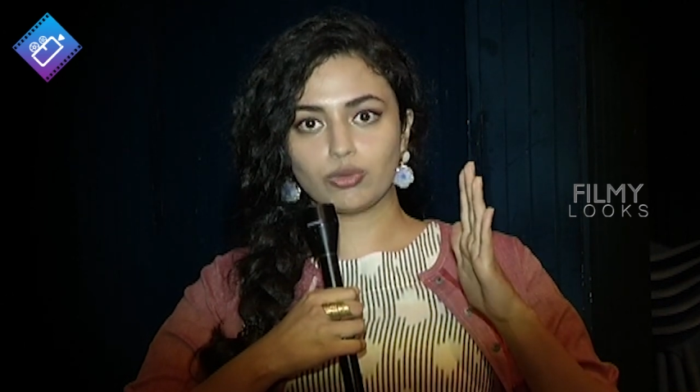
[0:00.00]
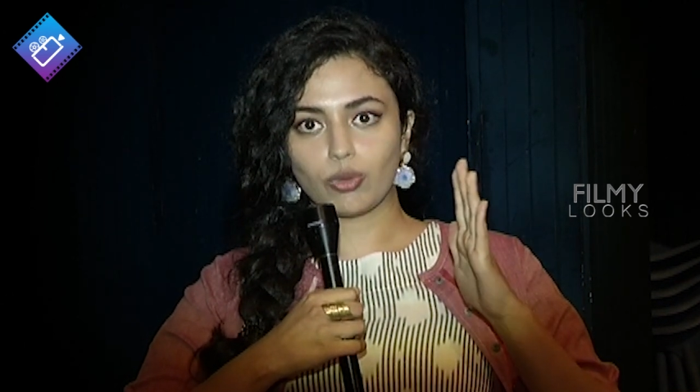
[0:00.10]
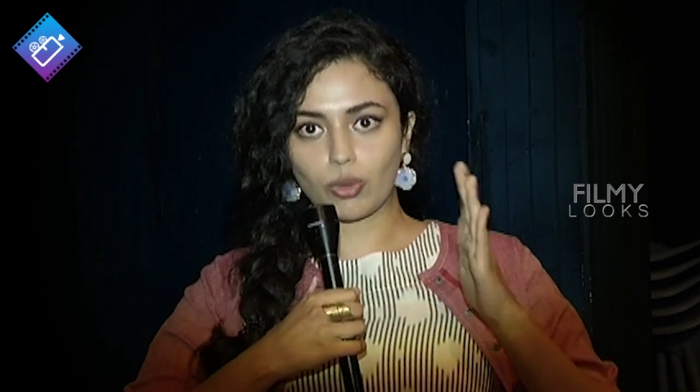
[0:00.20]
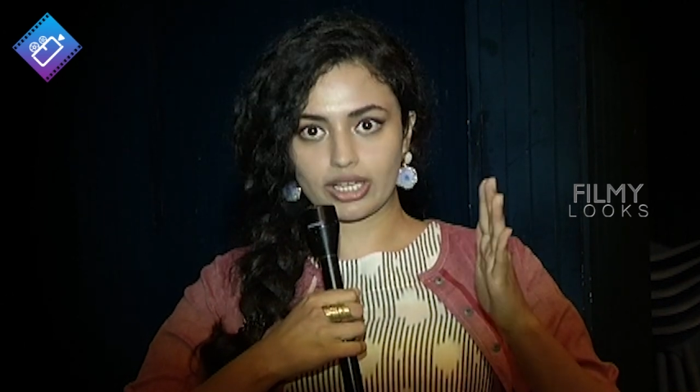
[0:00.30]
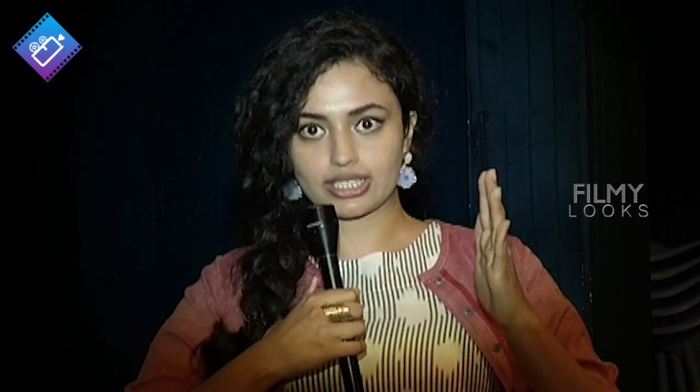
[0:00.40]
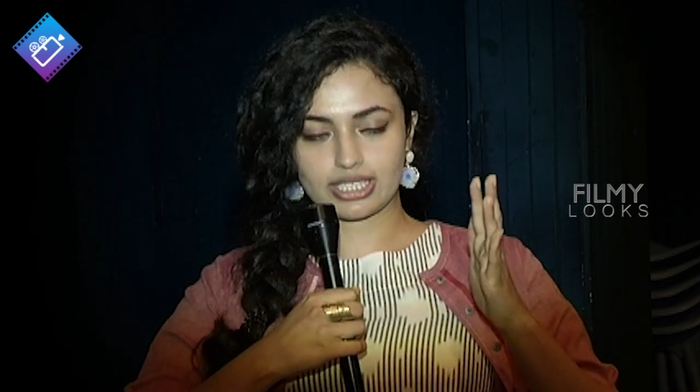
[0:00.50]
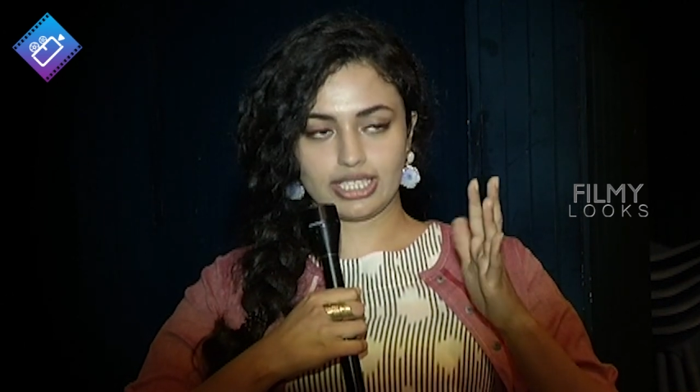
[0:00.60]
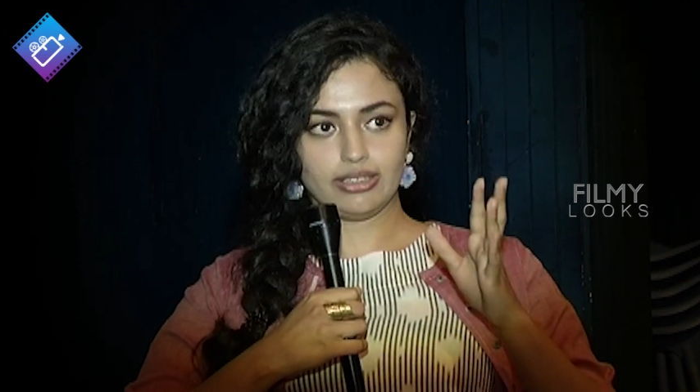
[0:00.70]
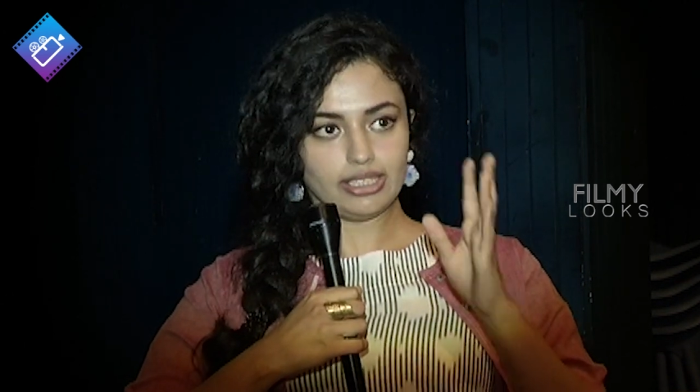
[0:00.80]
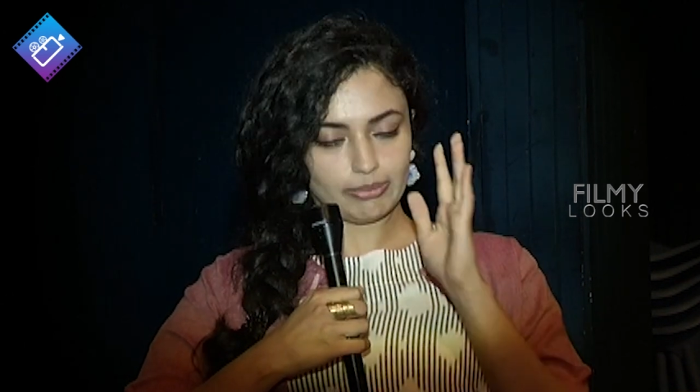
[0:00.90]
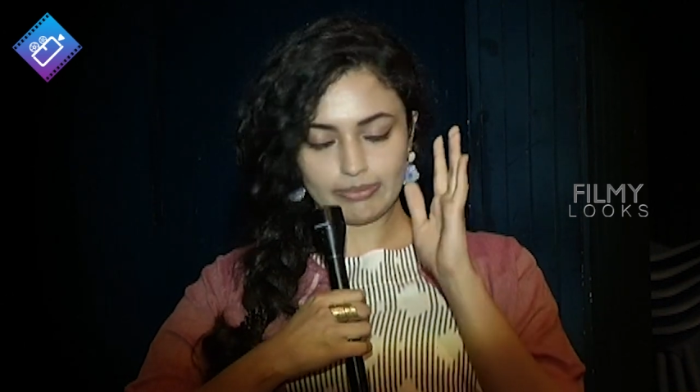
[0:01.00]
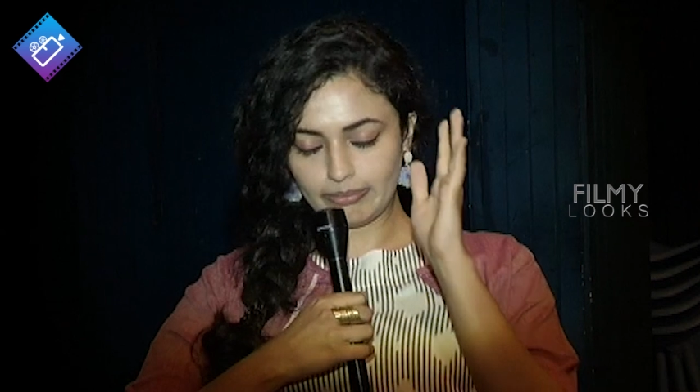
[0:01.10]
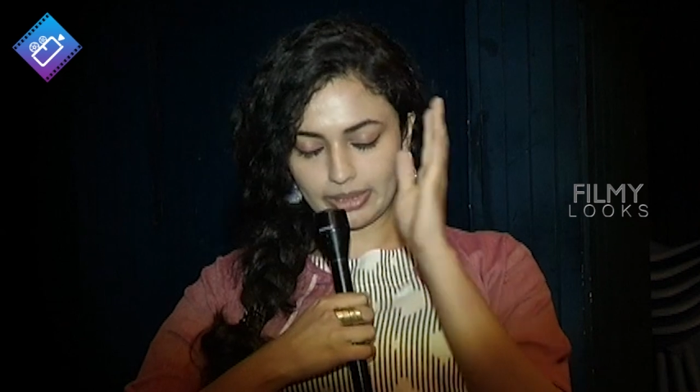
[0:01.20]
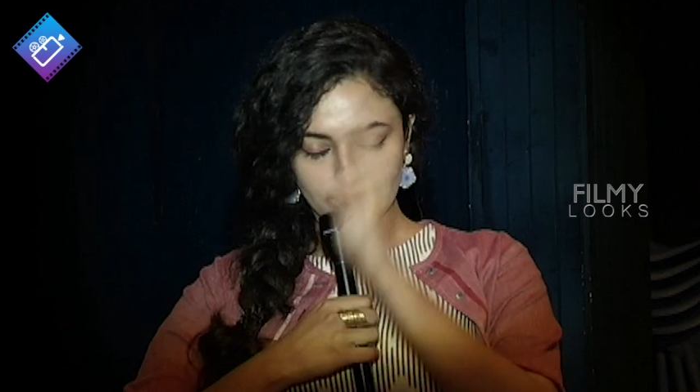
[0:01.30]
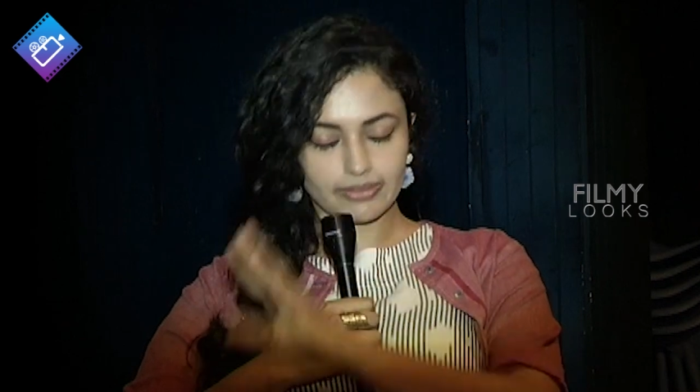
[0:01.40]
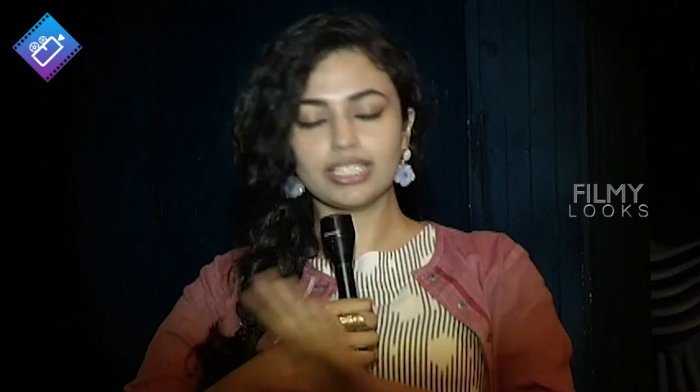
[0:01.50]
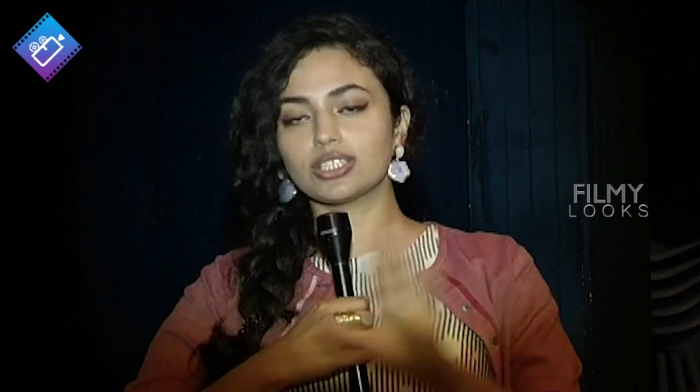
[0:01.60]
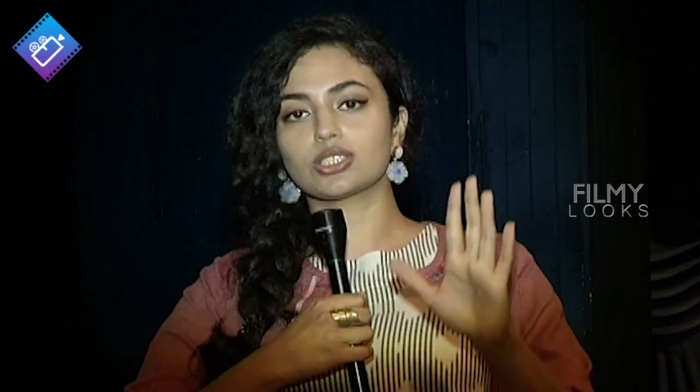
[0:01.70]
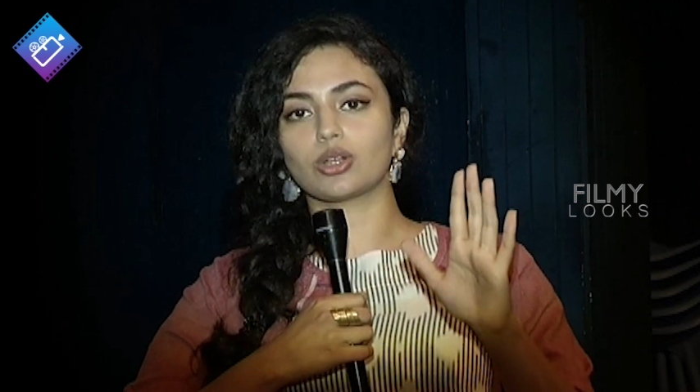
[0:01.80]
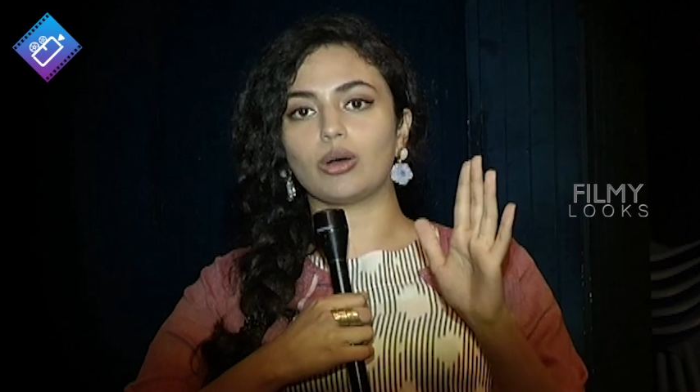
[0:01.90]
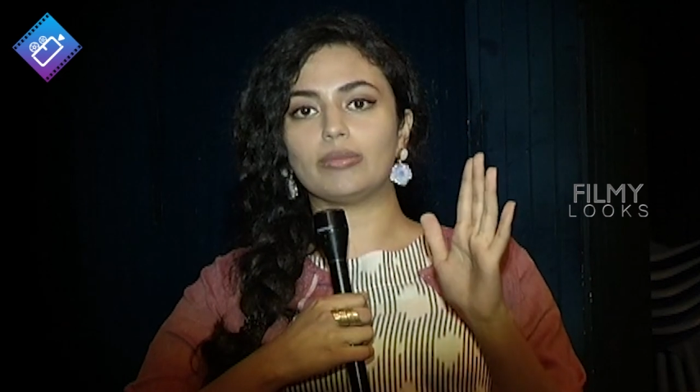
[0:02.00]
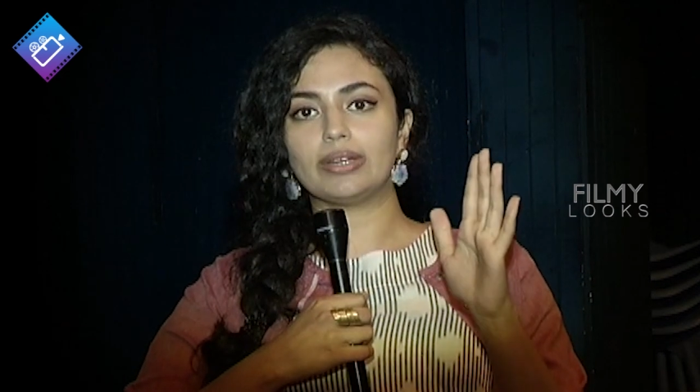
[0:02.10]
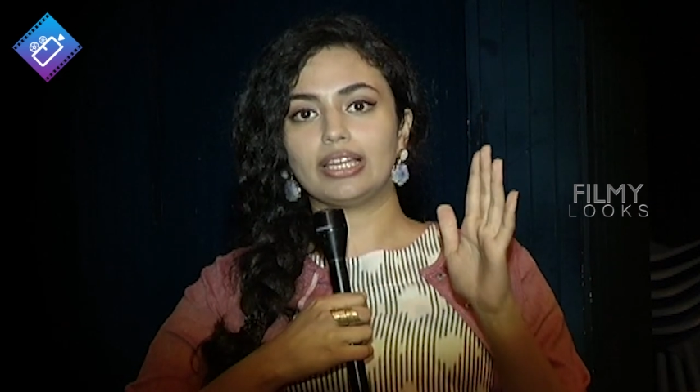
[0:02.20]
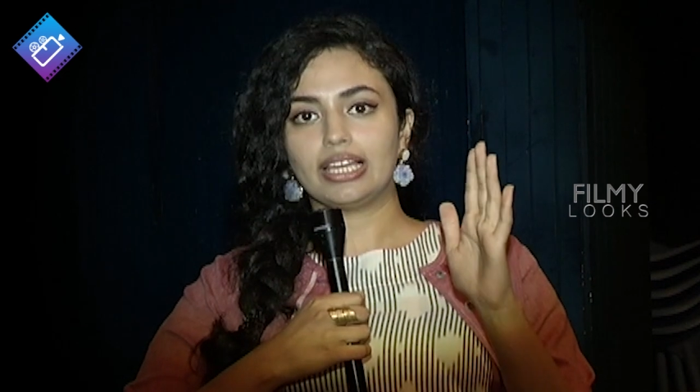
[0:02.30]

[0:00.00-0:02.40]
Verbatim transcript: to focus in, in between a storm